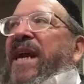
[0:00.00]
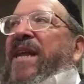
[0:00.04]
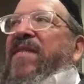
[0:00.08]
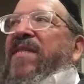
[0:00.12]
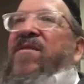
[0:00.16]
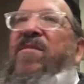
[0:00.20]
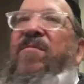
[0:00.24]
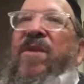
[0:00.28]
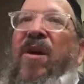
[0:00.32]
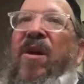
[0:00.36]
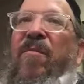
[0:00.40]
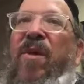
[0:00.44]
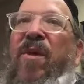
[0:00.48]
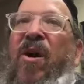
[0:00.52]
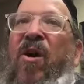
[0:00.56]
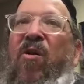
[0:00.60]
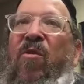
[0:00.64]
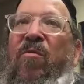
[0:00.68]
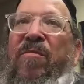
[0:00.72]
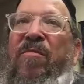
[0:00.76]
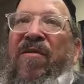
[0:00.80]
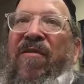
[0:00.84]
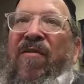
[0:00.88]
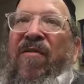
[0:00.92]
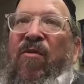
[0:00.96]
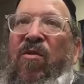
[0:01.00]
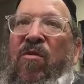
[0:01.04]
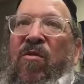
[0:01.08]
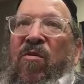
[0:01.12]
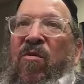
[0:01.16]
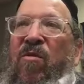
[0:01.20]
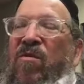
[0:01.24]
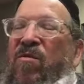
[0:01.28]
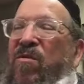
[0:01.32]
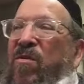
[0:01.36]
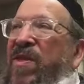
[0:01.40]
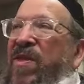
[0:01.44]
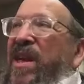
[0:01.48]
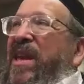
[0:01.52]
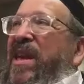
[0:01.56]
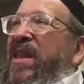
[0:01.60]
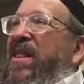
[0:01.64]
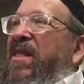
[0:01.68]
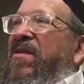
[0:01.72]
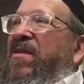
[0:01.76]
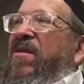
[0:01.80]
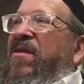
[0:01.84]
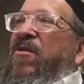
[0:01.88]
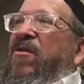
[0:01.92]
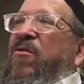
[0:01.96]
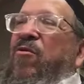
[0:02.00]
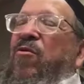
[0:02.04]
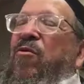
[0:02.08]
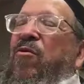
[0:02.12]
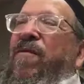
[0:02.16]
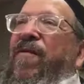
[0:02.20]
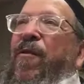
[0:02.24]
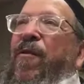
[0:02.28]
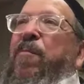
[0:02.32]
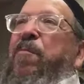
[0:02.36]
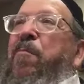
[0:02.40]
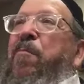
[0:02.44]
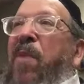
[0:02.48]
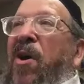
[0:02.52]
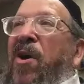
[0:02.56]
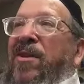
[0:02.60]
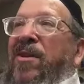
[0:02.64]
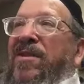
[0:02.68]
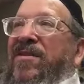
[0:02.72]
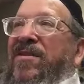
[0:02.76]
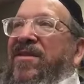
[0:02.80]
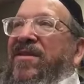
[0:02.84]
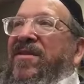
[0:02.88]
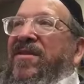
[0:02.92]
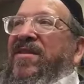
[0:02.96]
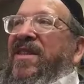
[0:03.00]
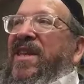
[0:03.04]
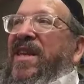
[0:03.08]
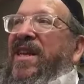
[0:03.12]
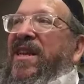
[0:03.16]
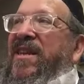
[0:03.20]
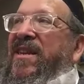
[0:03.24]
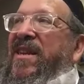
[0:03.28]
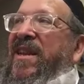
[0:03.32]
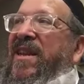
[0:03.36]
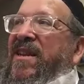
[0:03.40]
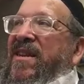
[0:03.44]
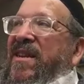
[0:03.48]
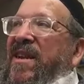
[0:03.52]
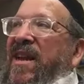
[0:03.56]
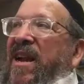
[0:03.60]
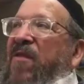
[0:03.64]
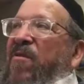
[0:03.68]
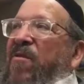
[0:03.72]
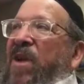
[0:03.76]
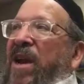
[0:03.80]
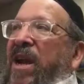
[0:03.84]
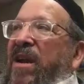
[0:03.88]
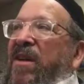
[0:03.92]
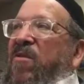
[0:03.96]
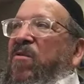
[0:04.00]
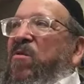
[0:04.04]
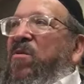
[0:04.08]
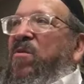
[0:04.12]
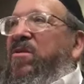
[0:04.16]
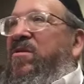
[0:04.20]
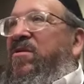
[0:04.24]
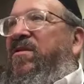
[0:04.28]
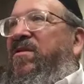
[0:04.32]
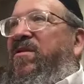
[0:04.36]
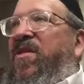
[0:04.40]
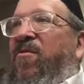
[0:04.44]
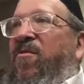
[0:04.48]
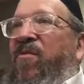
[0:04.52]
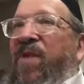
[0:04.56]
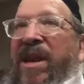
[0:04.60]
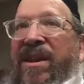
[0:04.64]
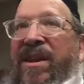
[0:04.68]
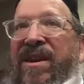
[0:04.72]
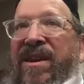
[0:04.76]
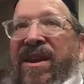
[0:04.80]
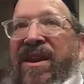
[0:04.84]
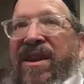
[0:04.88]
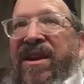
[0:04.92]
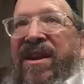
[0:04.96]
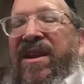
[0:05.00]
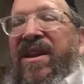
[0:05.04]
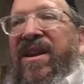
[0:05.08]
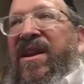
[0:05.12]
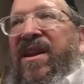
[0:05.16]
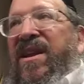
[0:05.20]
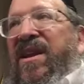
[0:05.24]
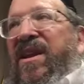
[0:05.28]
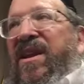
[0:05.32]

had them come home before you knew for months that Iraq was threatening.